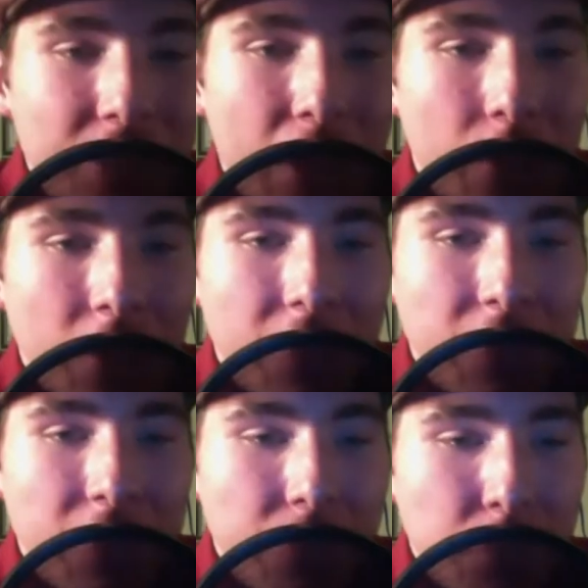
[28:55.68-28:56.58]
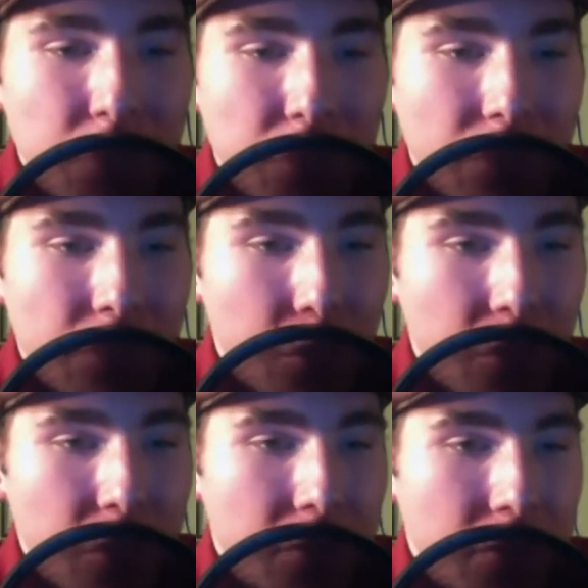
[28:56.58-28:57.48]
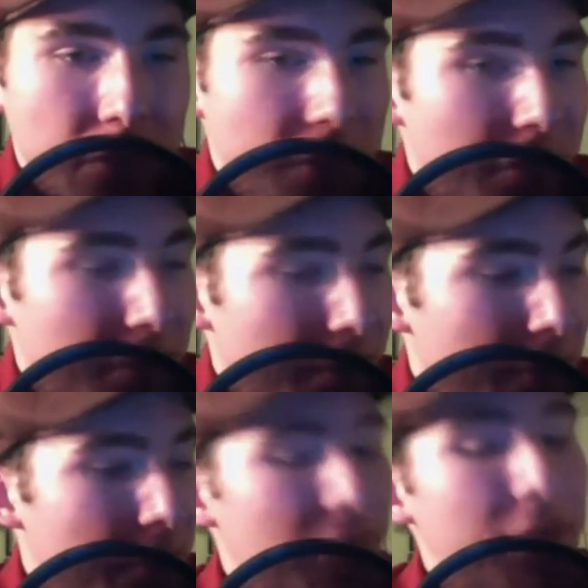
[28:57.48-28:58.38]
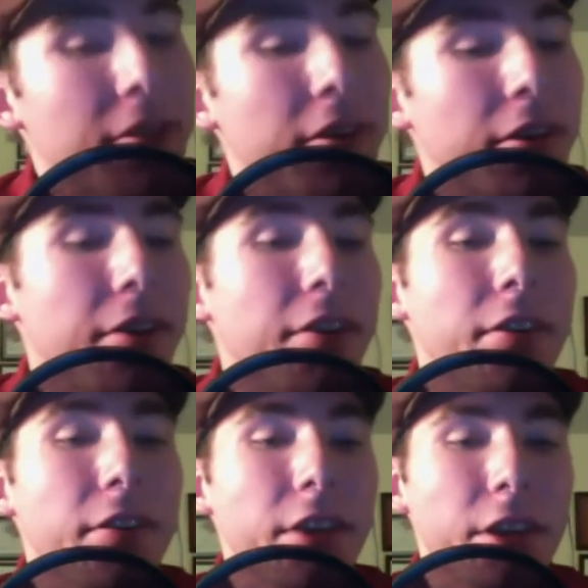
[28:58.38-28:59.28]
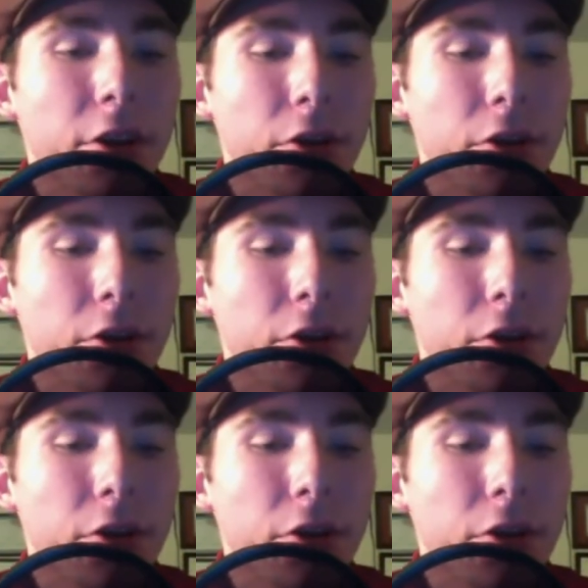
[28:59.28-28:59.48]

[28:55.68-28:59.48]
we're left to future viewers. Hello,